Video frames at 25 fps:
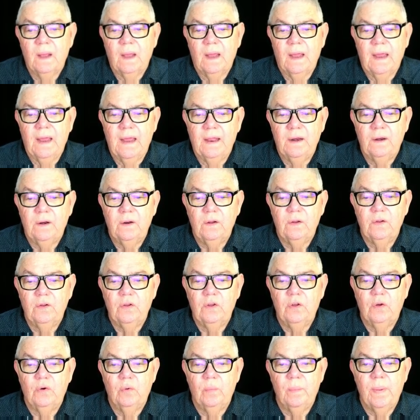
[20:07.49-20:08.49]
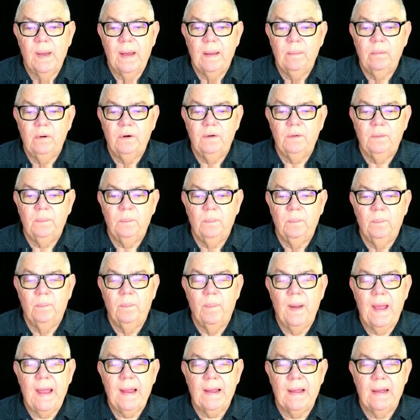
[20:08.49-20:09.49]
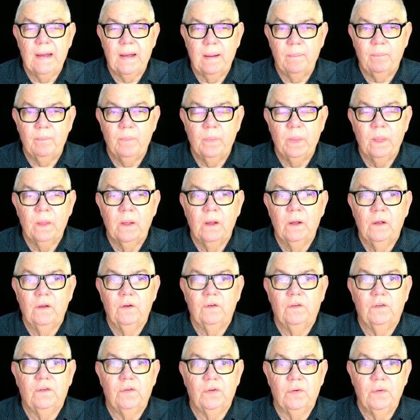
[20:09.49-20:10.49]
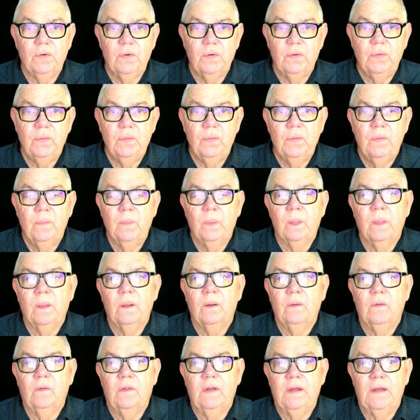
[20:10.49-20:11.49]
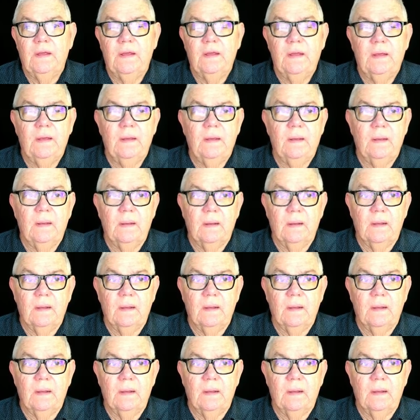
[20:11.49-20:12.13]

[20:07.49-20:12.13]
and you'll be able to back up to the